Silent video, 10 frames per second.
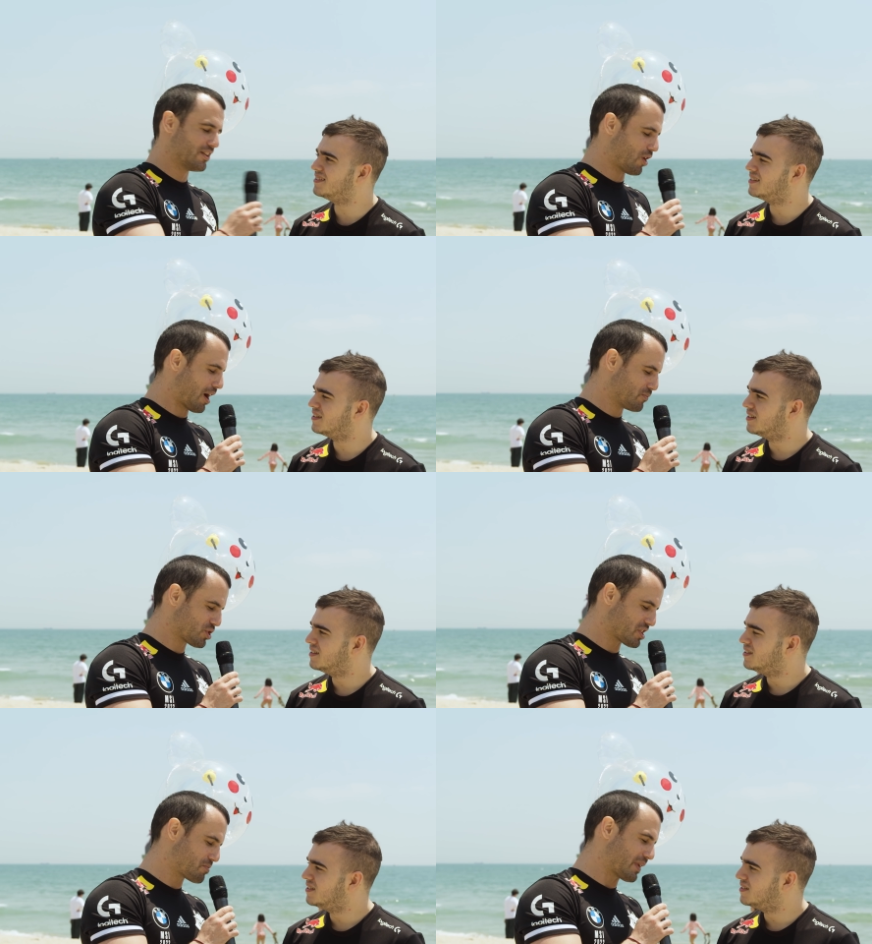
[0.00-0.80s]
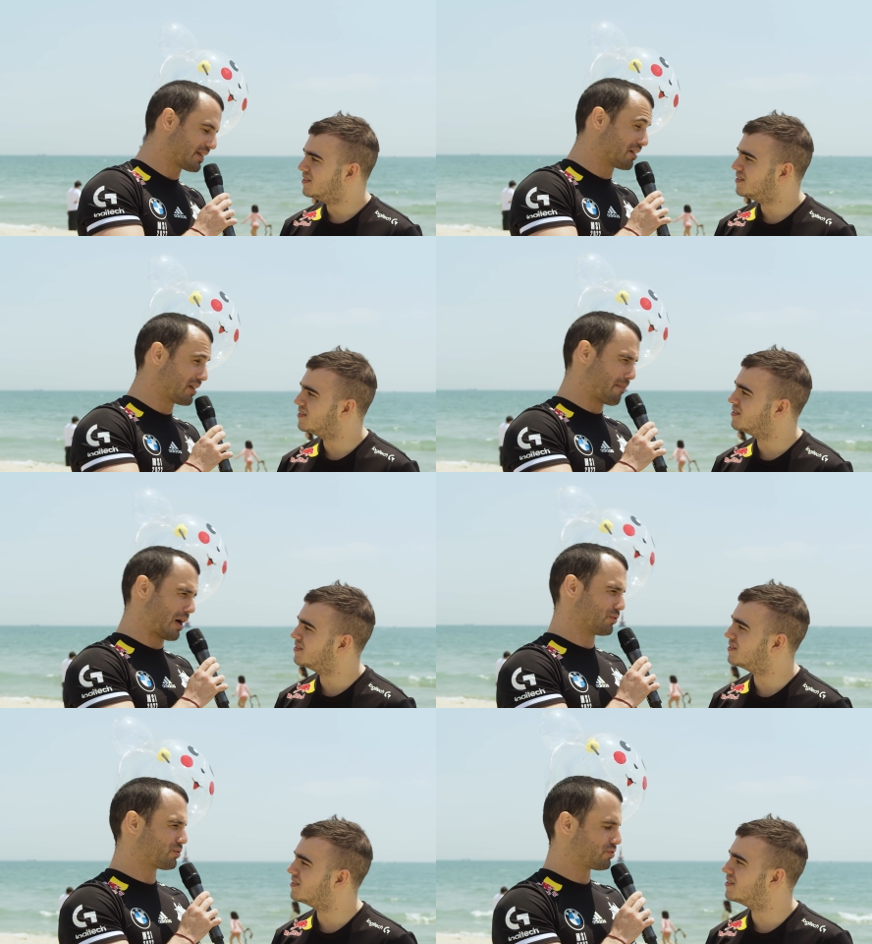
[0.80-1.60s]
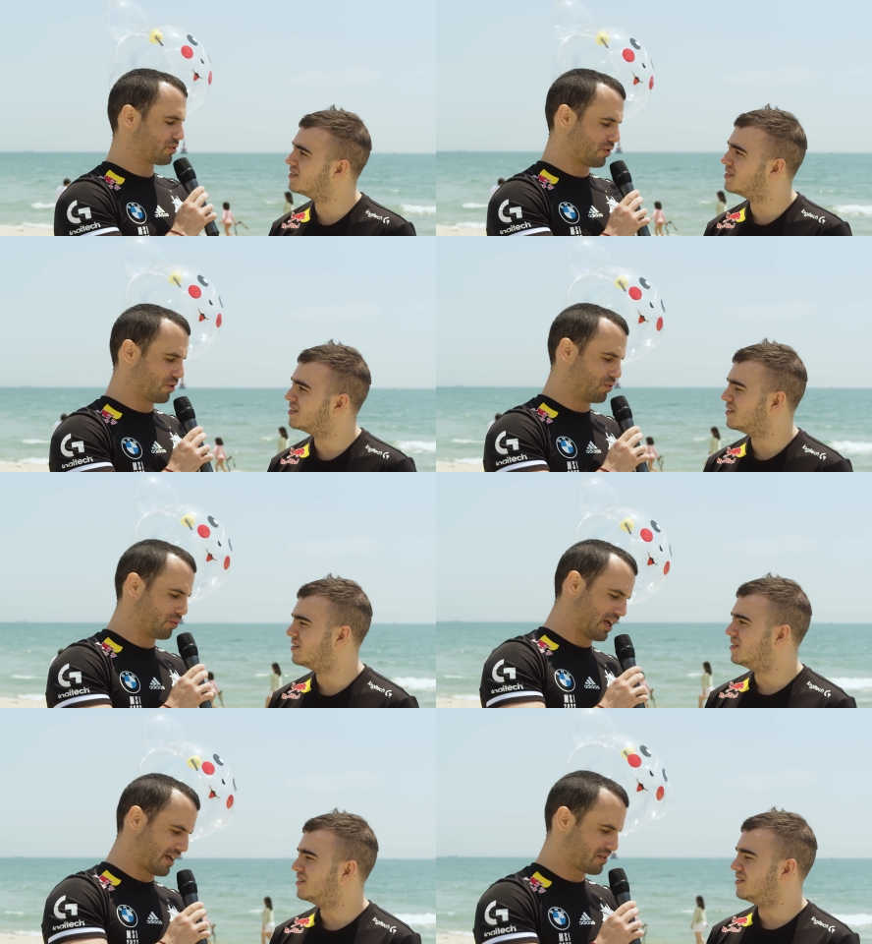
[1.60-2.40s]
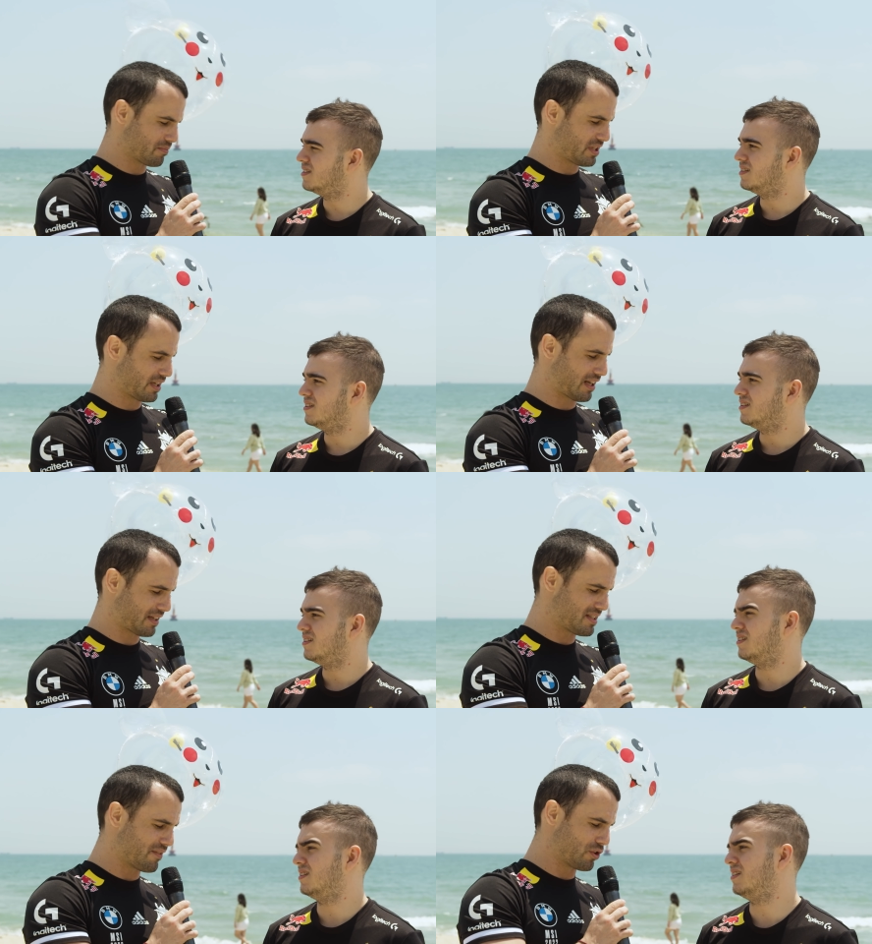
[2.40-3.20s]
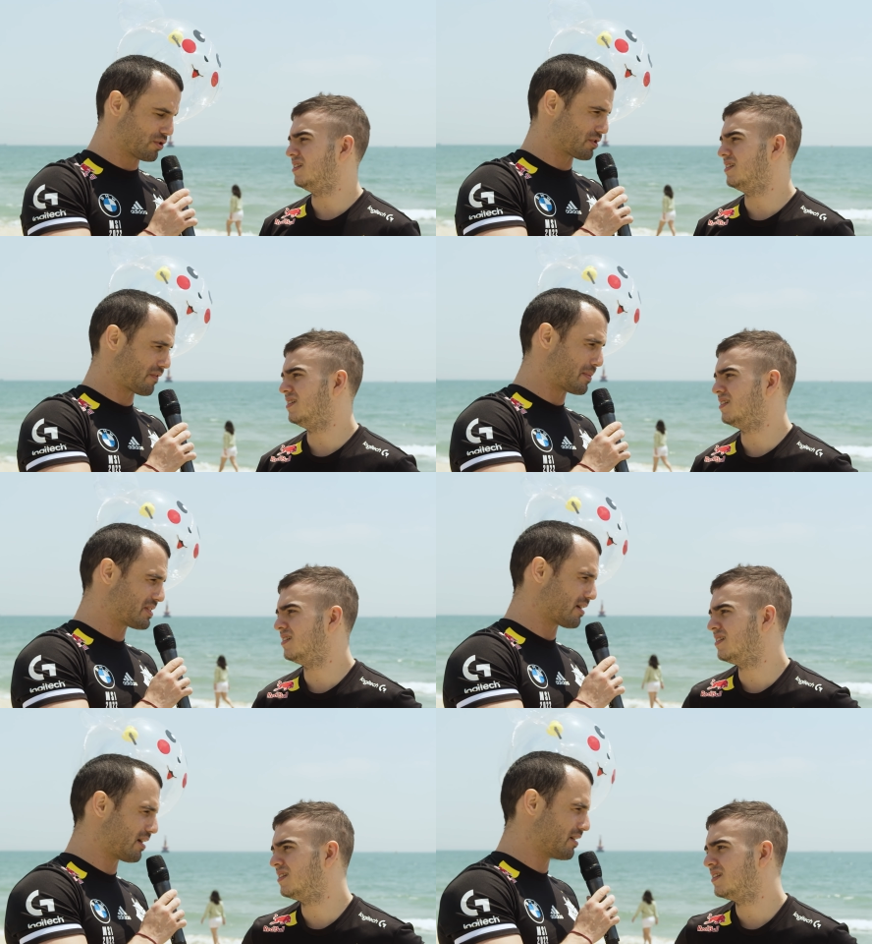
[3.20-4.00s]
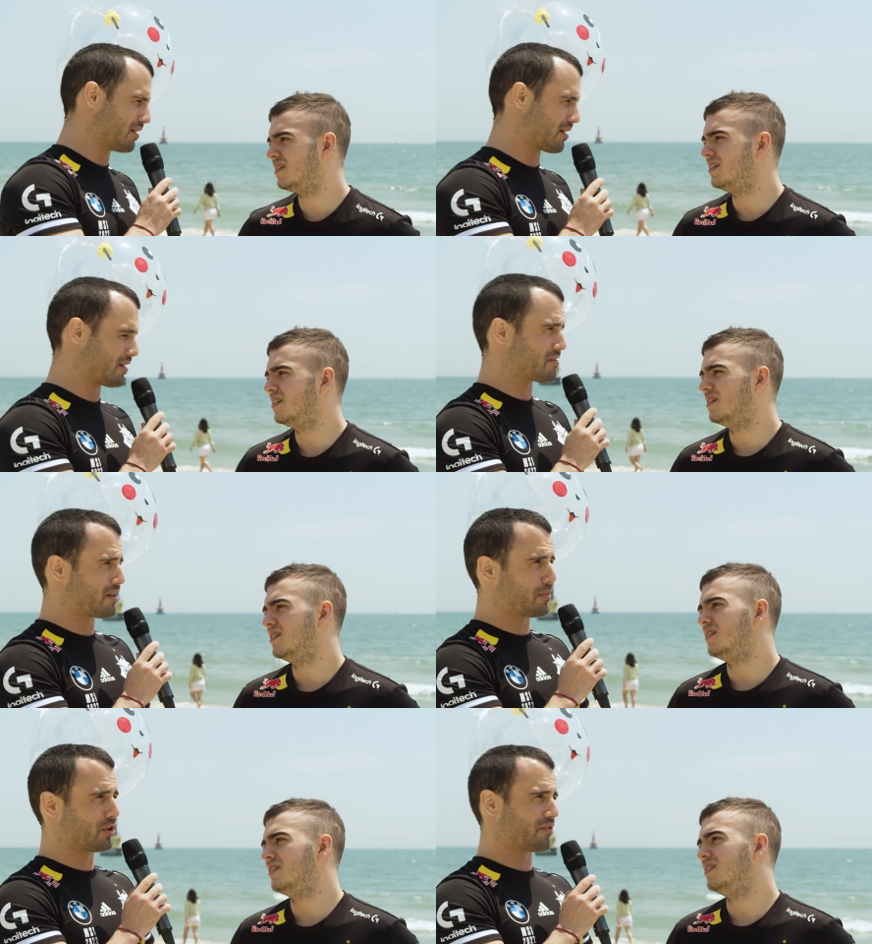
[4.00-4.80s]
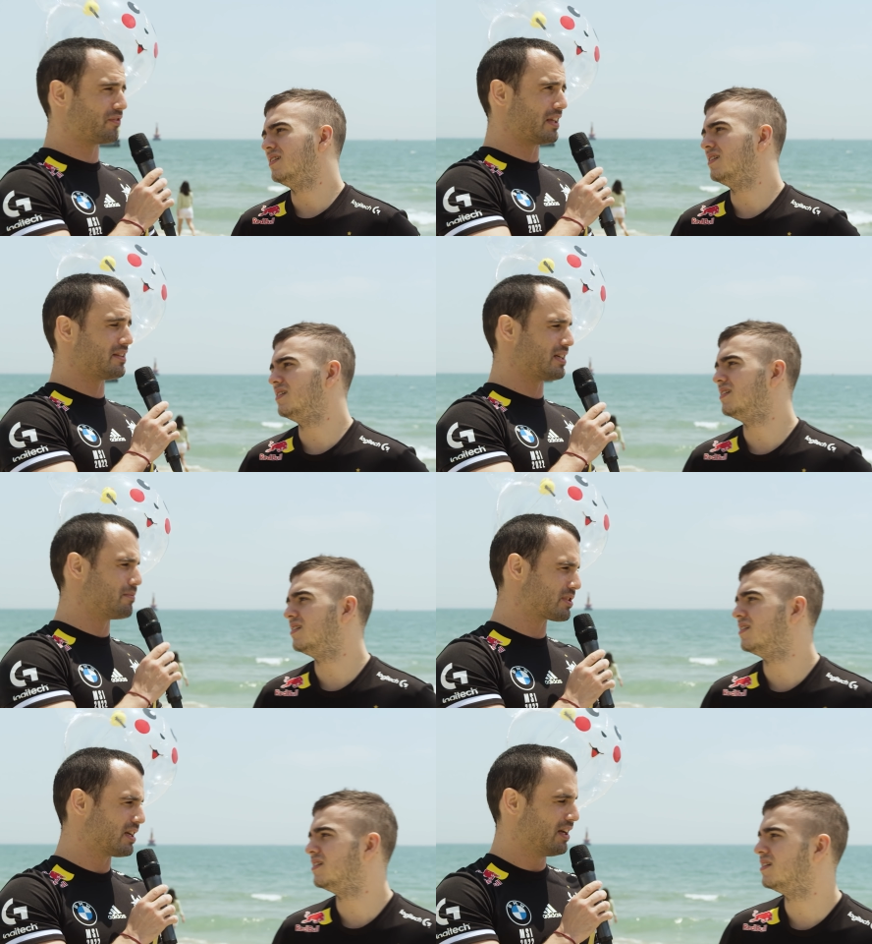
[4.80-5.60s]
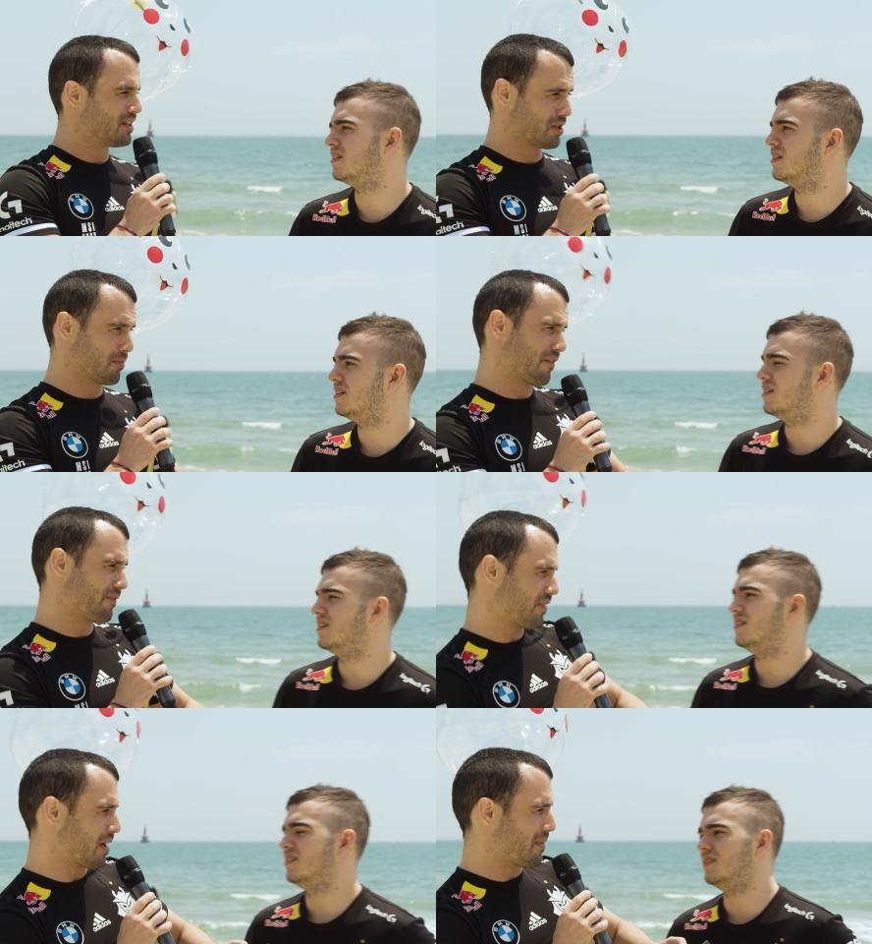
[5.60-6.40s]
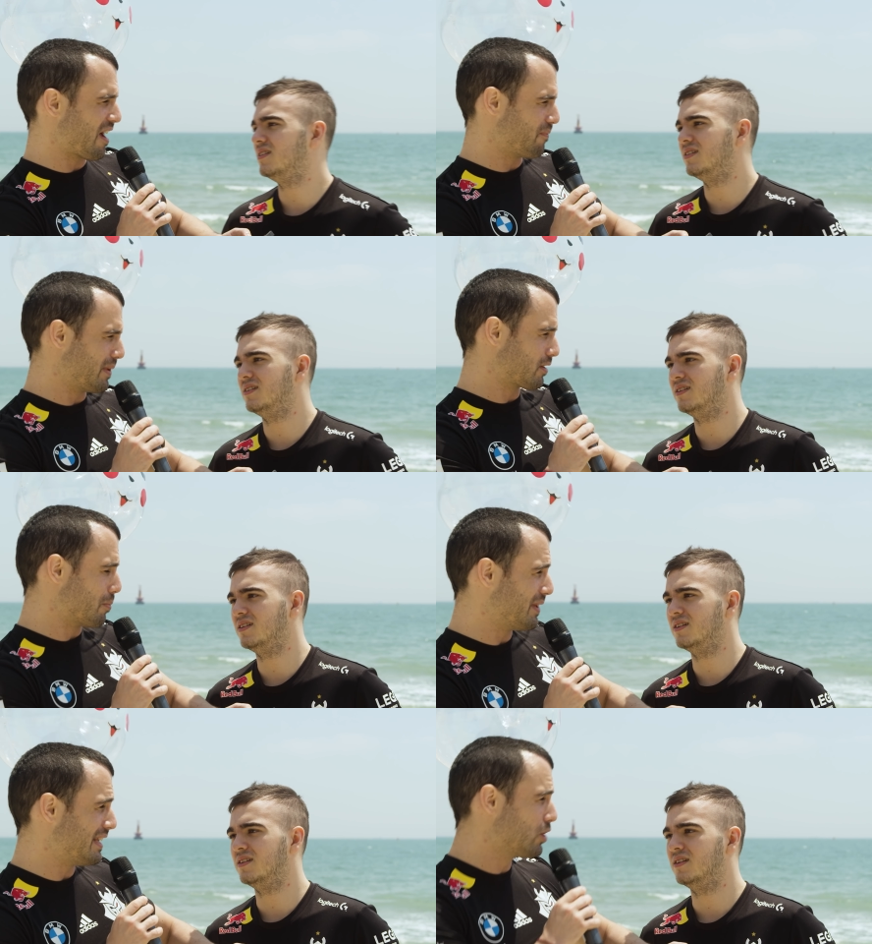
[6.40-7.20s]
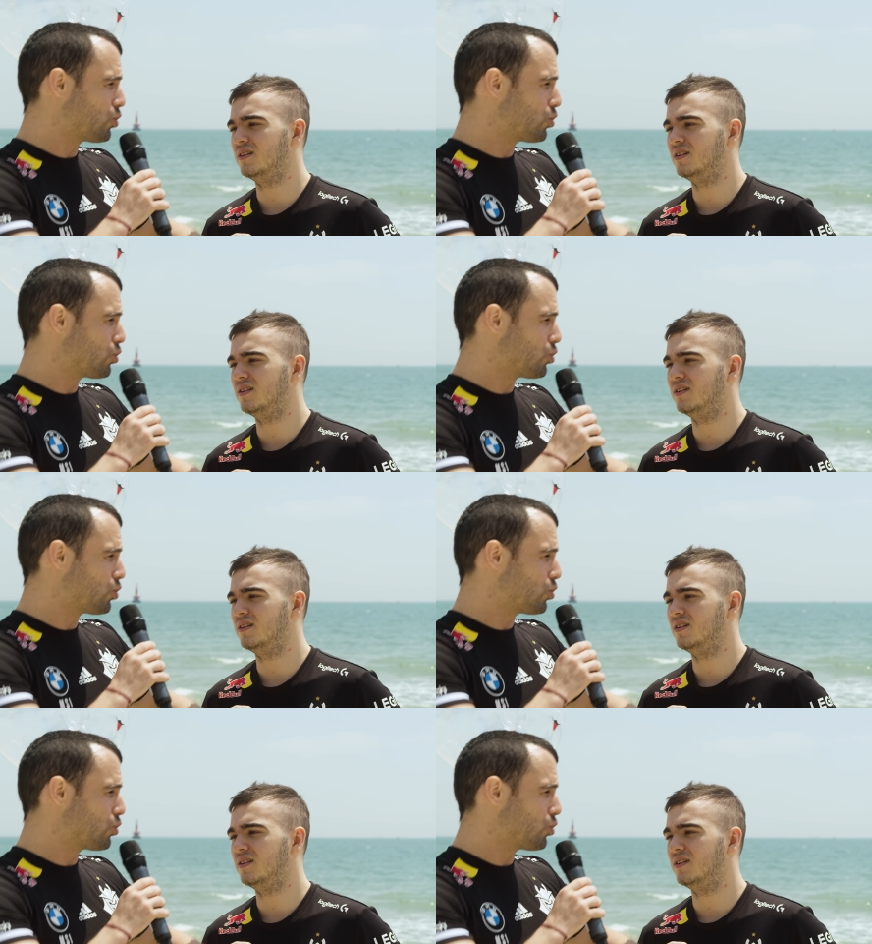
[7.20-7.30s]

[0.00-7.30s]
Speaker 1: No, I'm just expecting an amount. So, we had something like 7 years of MSI. It's an amount of 10 teams. Some of them have been competing